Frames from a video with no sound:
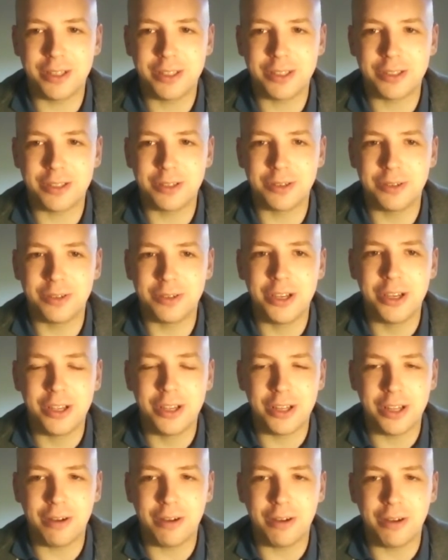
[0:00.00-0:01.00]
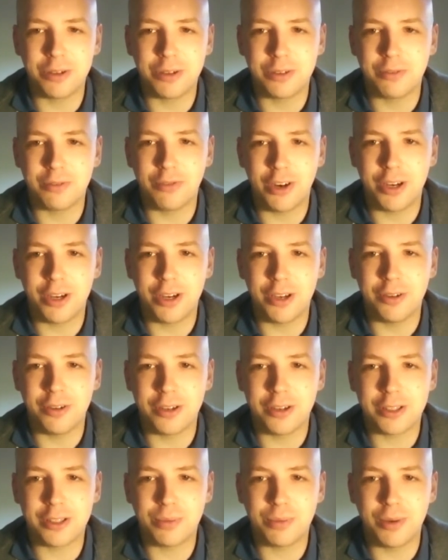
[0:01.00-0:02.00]
So that was a very good
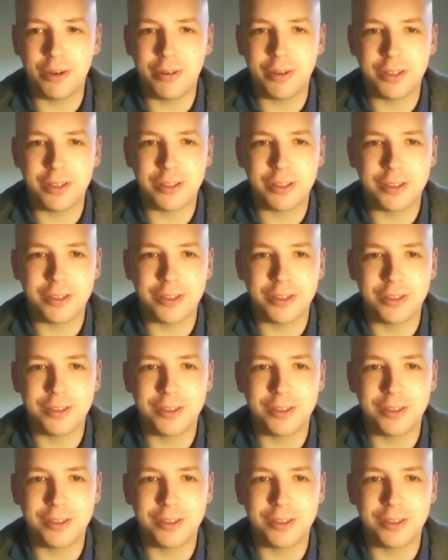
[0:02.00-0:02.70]
experience too.